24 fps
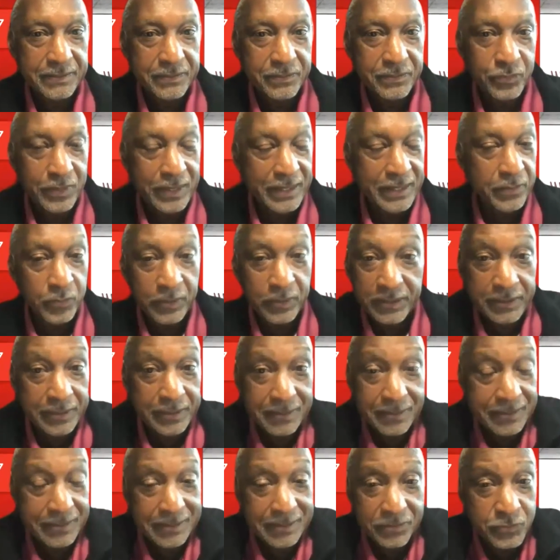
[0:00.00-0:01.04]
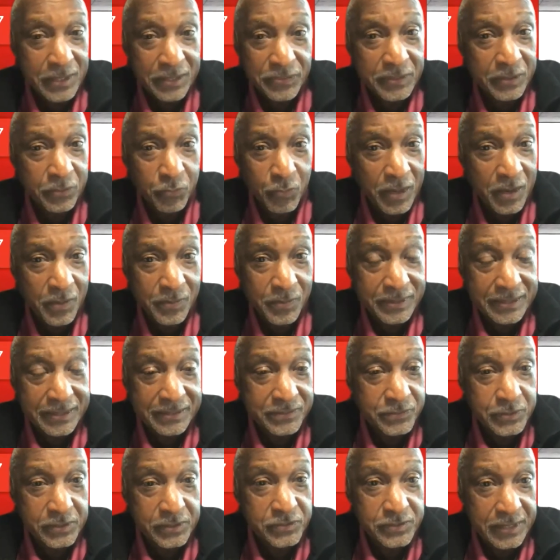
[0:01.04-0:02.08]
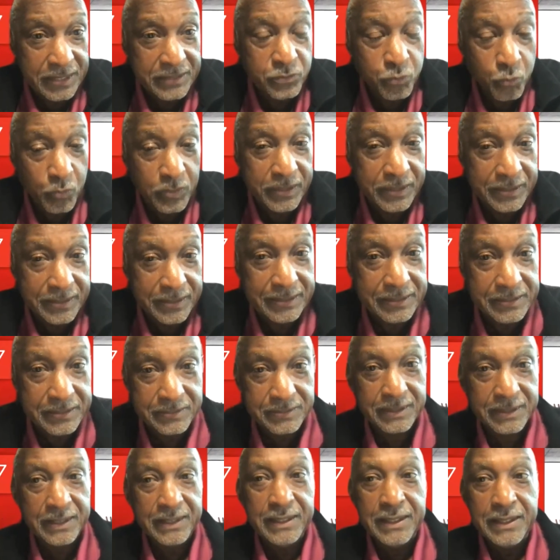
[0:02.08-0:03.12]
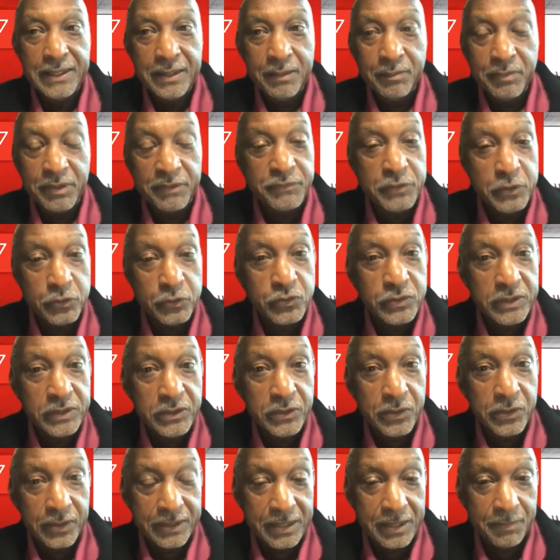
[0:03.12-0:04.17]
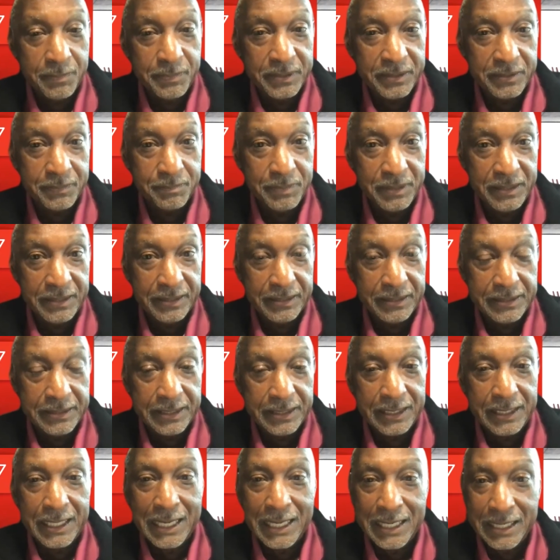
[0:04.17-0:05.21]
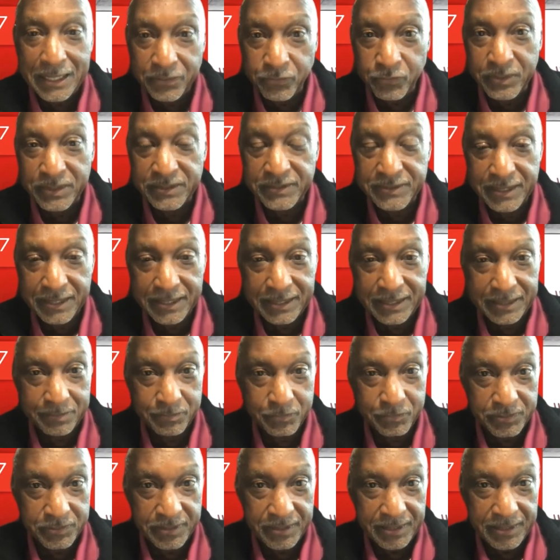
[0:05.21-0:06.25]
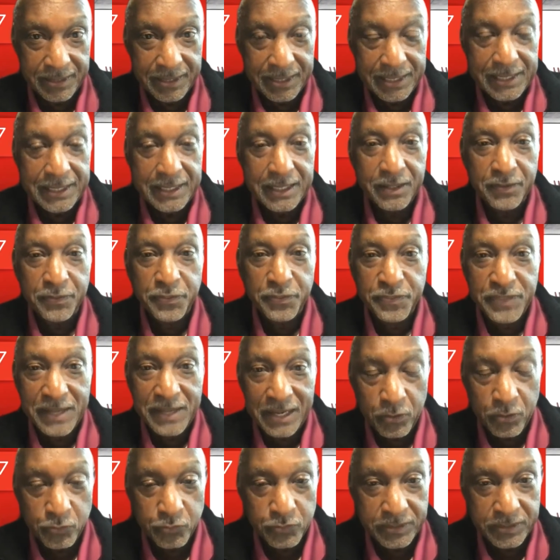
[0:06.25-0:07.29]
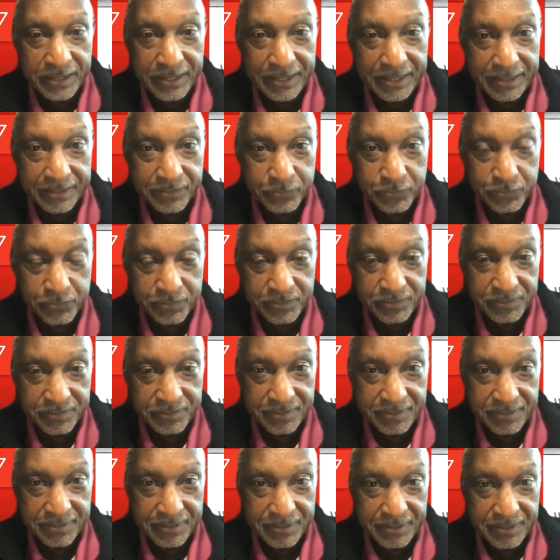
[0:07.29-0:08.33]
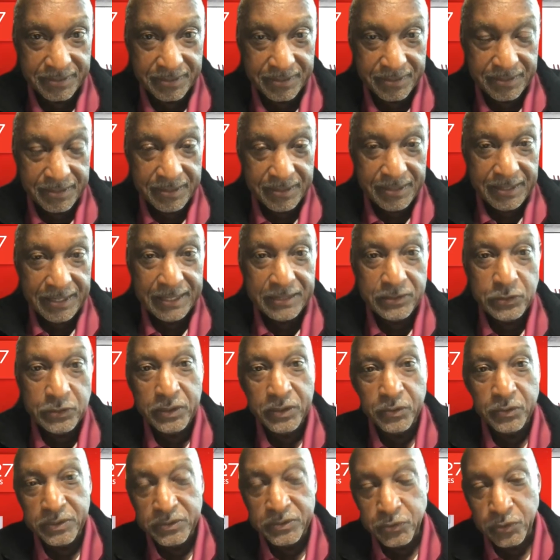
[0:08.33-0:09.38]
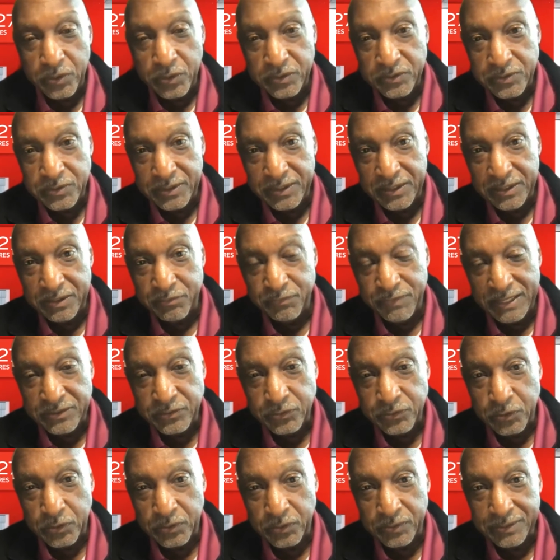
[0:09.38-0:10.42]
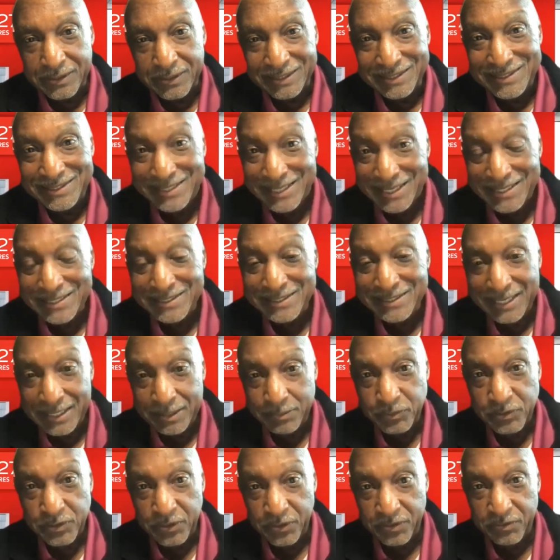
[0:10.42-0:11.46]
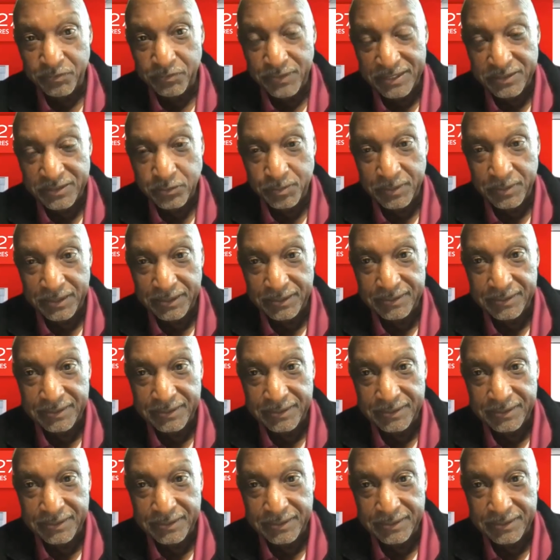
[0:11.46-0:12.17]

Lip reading: right? Well, and there's nothing wrong with it. It's just, that's what it is. But if you see your company being 100 times, 1,000x, and you can return to the investor 10 times their investment,